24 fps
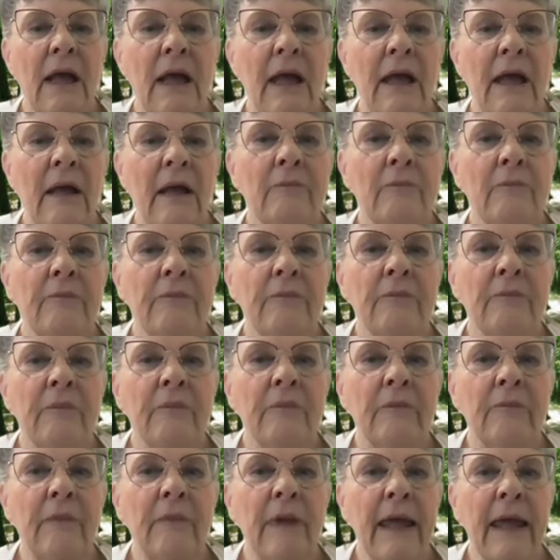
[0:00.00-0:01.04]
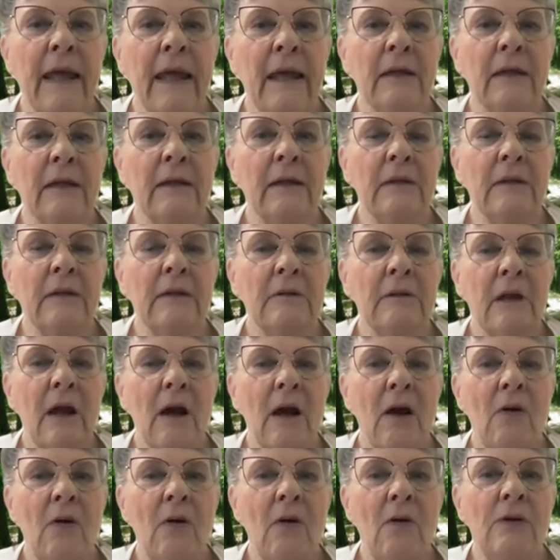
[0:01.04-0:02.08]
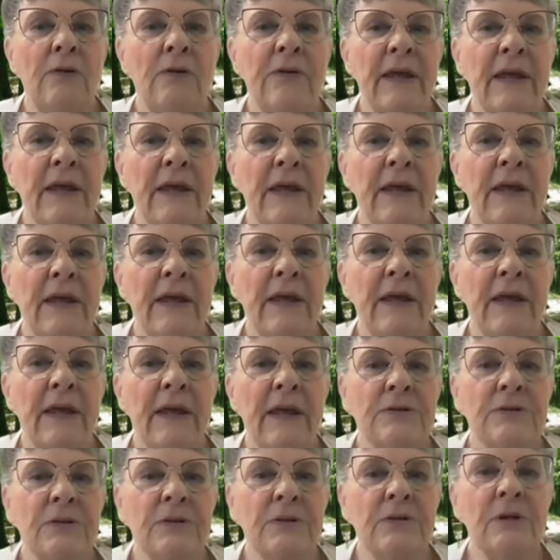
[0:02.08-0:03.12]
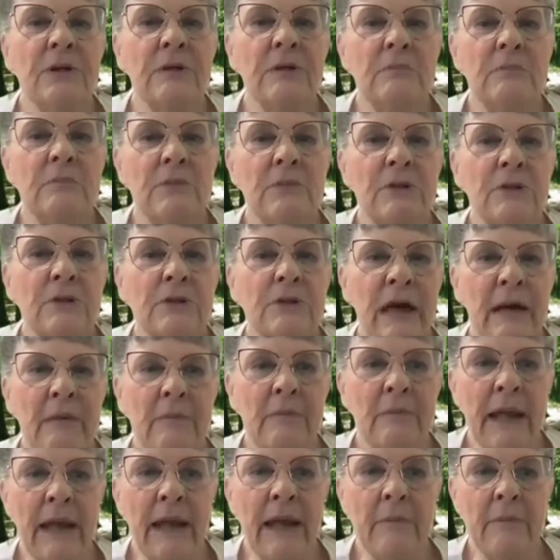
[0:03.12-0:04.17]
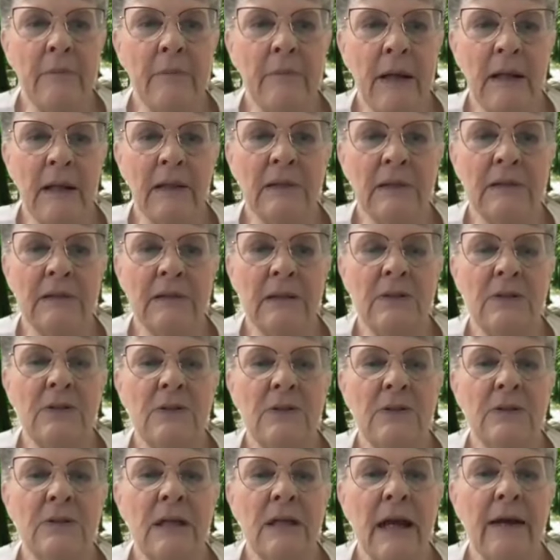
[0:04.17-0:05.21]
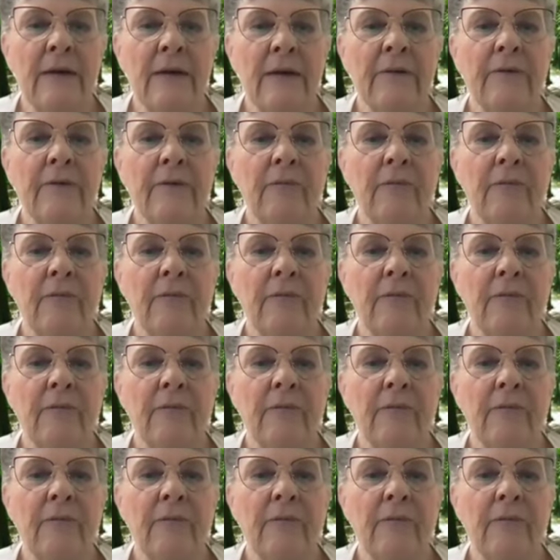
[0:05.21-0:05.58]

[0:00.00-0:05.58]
and hold that cursor, you can move that black box. Can you do that?